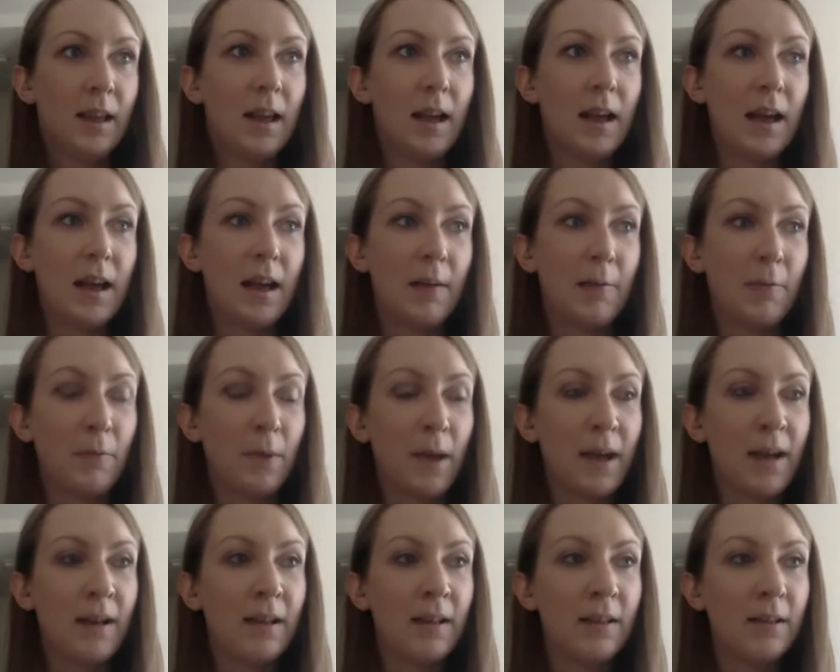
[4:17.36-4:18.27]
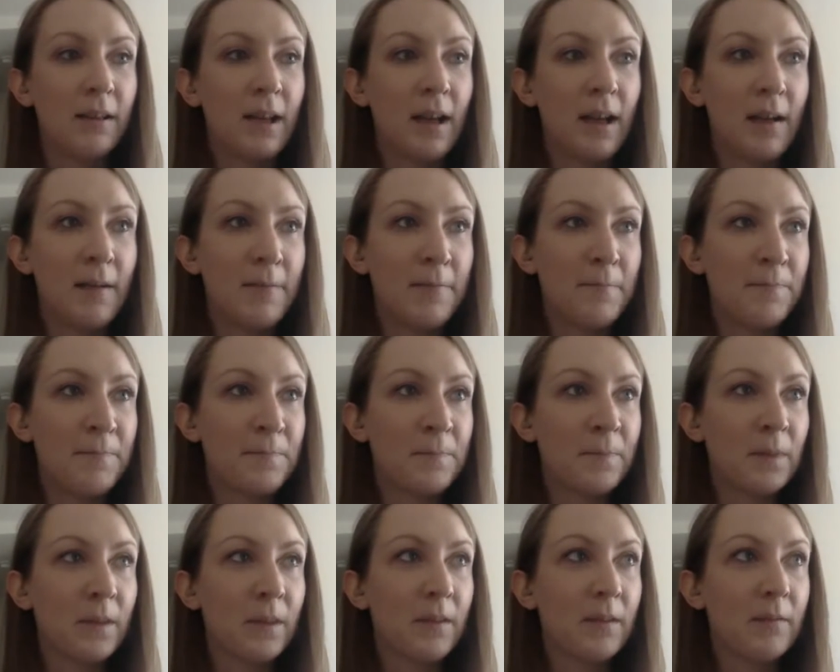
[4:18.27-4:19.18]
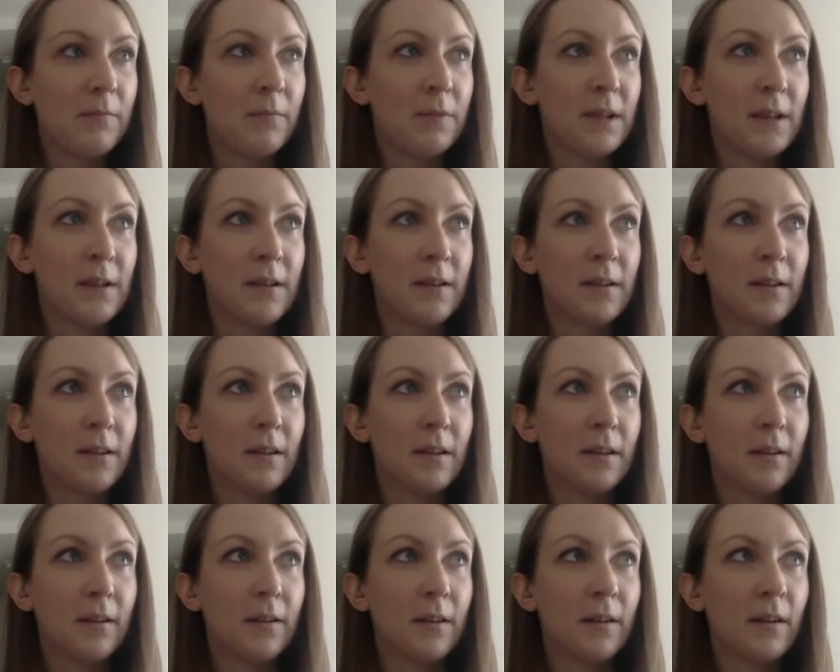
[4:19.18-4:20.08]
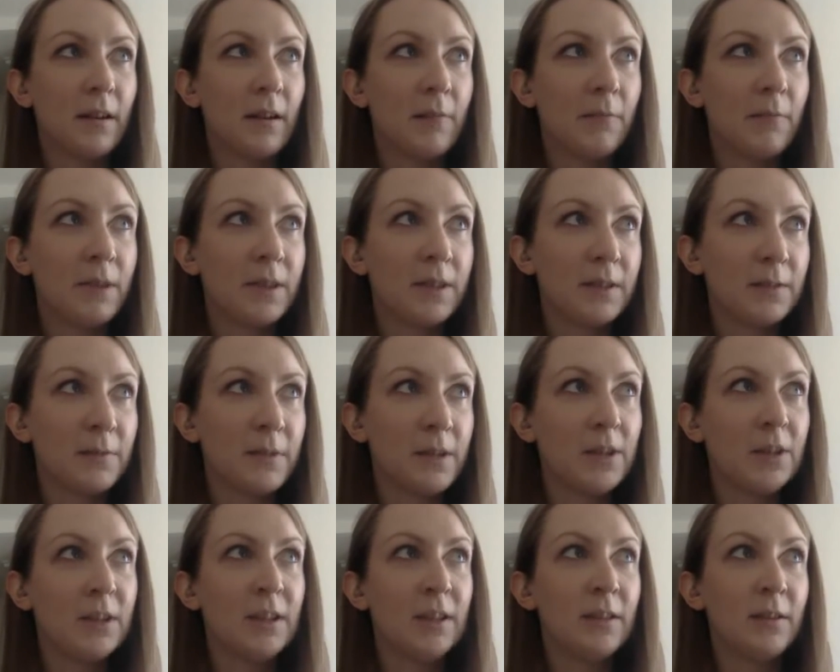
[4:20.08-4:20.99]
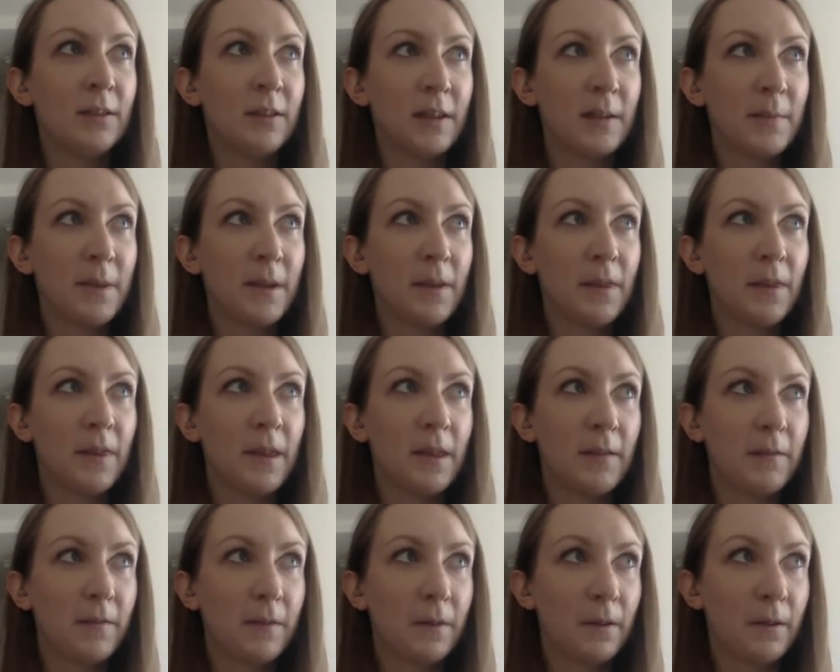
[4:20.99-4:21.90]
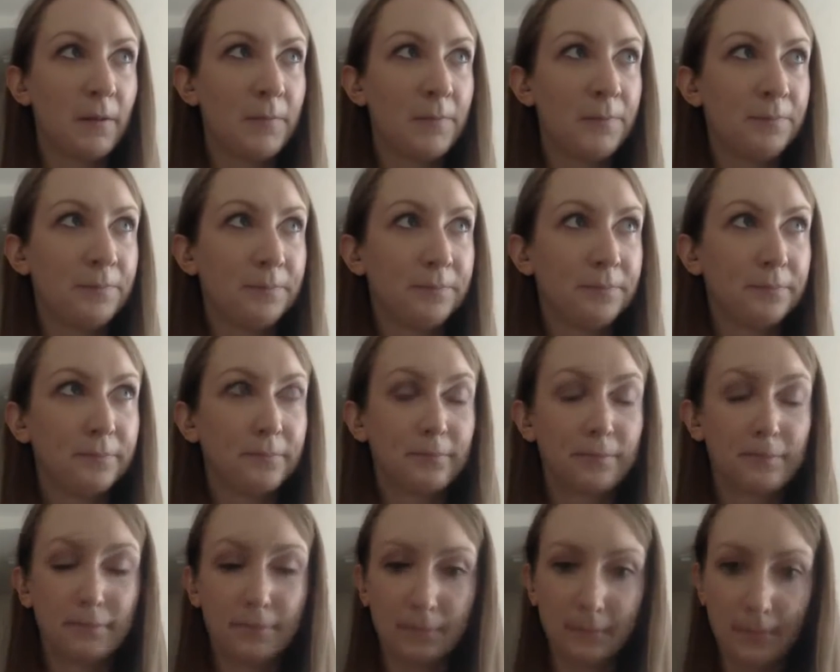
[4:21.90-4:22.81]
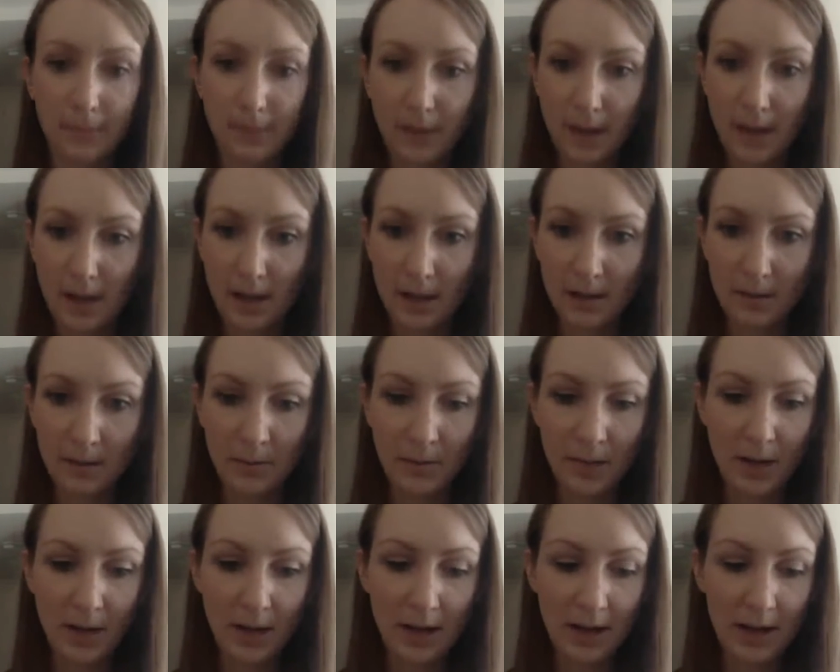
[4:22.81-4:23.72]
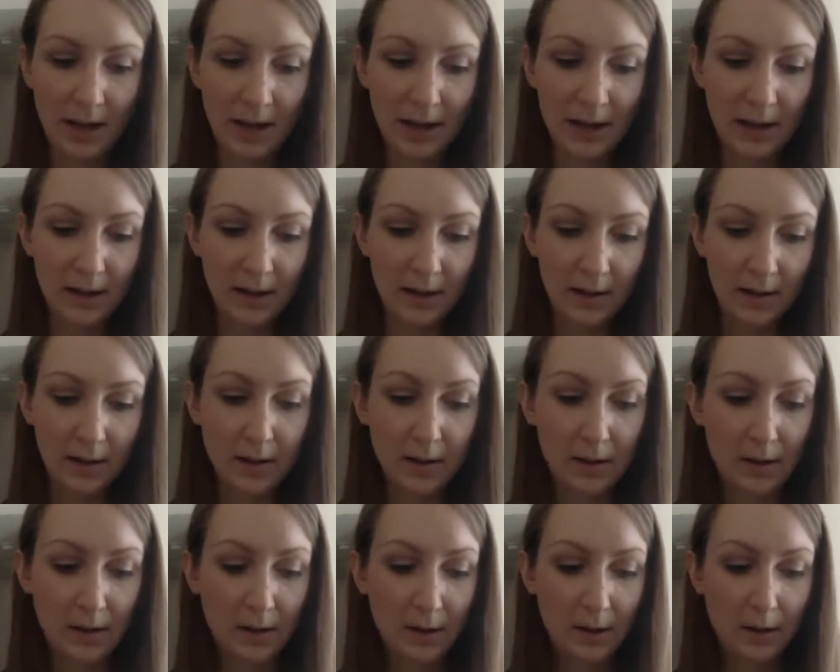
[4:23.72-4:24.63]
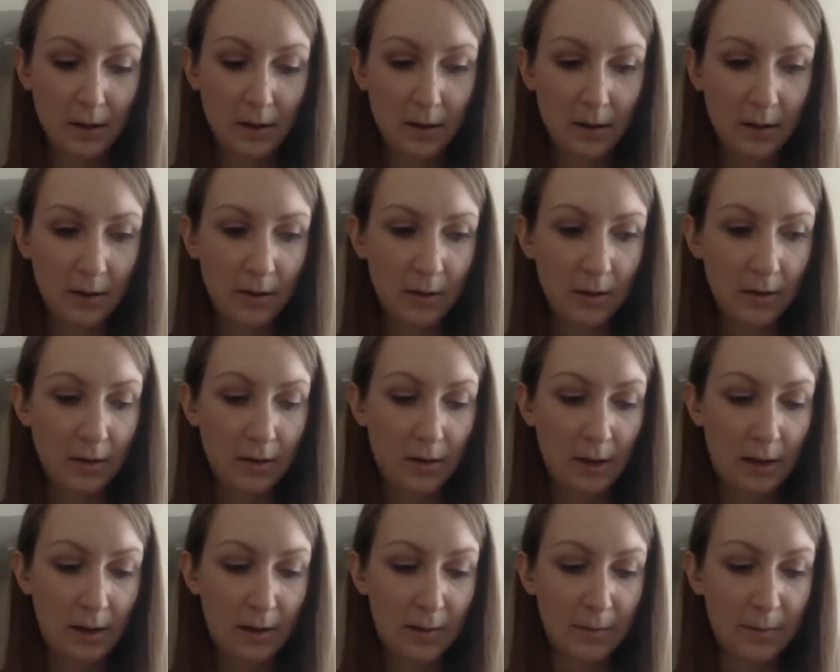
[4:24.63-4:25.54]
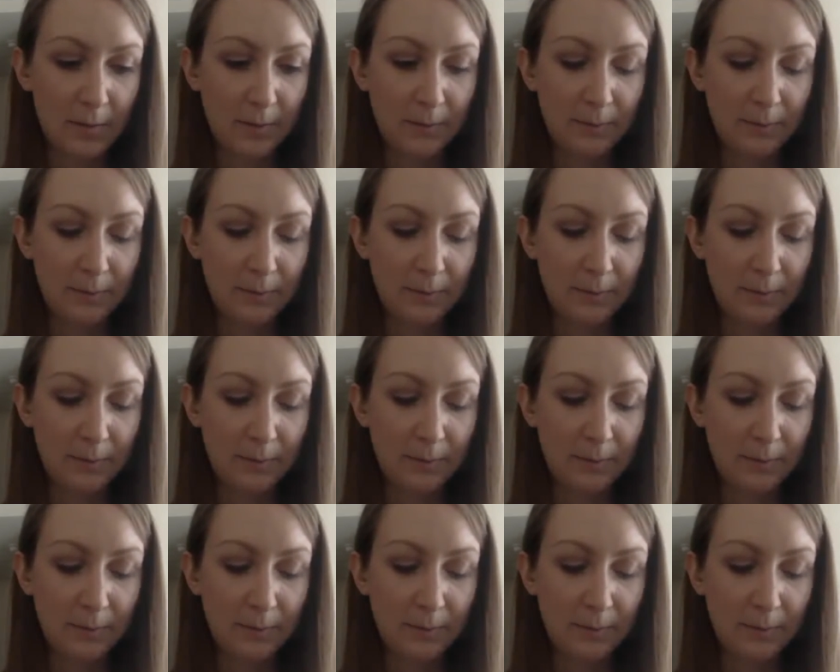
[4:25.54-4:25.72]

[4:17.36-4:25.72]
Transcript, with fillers: Well, um, when I was originally learning about Thinkful, um, I um,